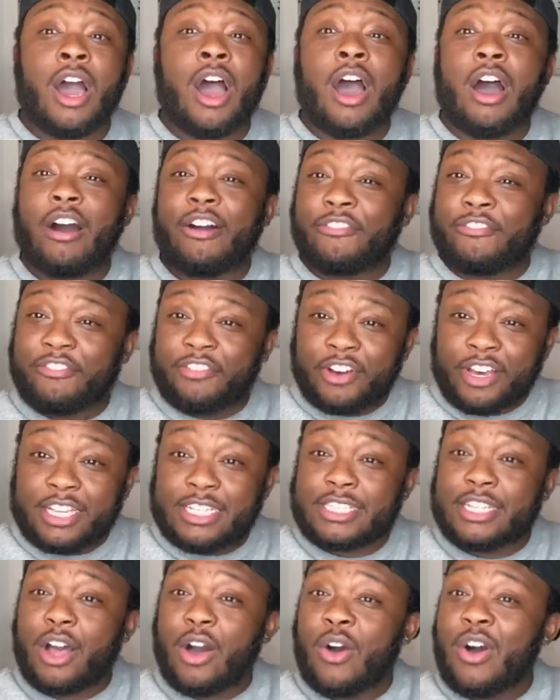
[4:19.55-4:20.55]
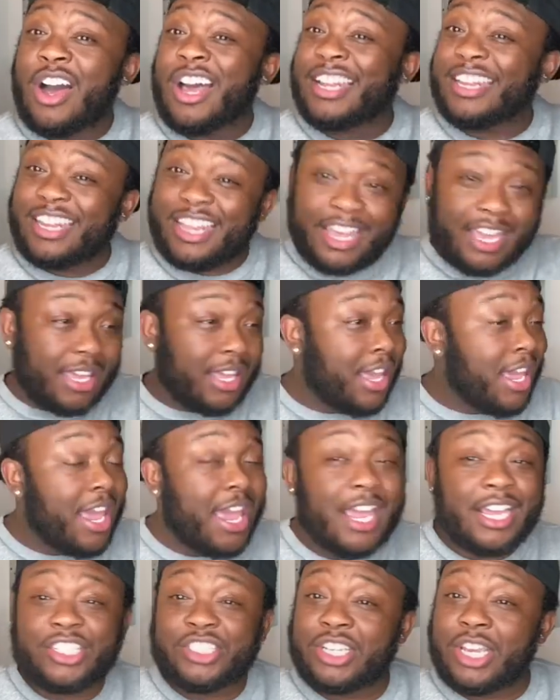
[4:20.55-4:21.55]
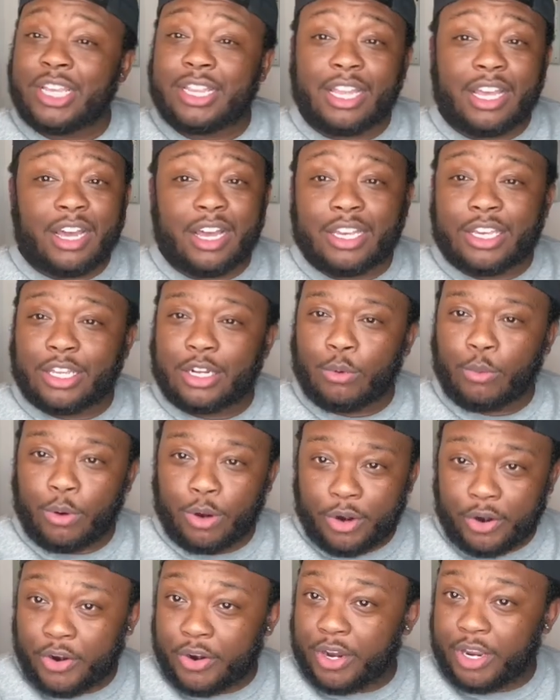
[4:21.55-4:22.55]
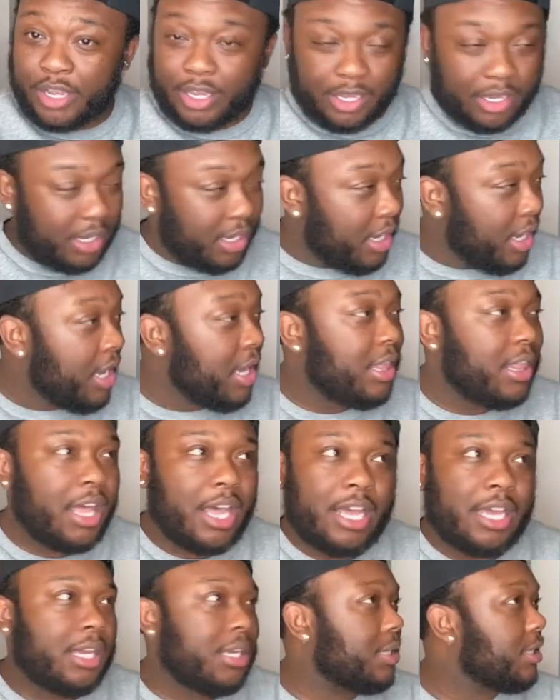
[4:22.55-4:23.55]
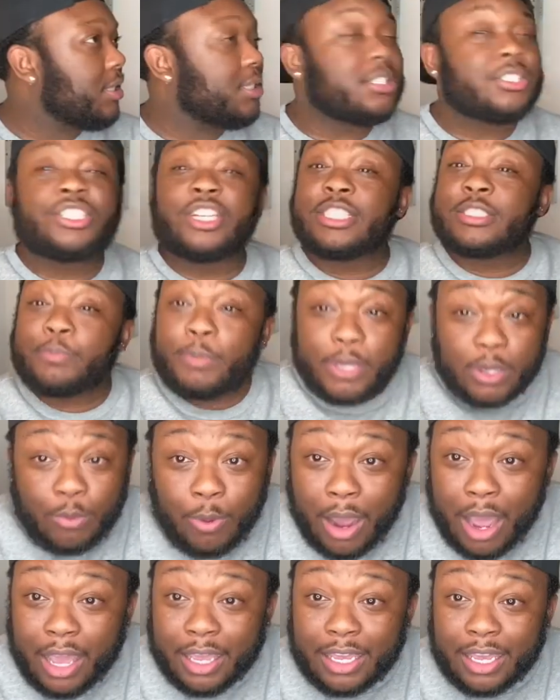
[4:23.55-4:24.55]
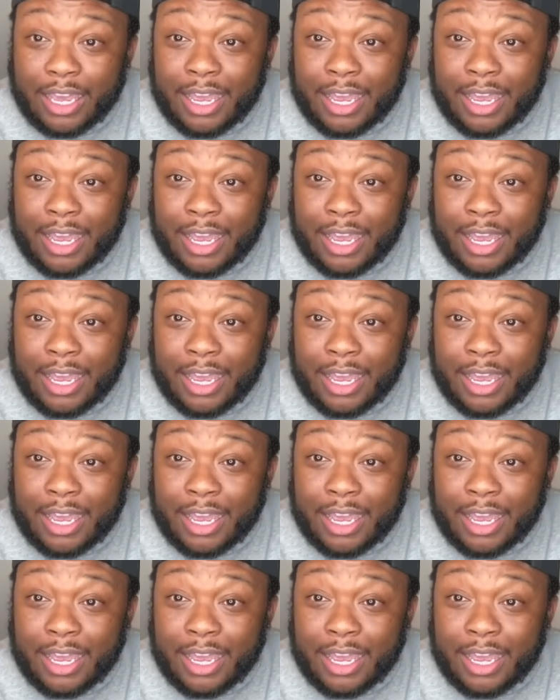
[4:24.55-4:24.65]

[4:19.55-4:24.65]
Her foot's on her neck and she ain't let her get a word in. Like, just be quiet.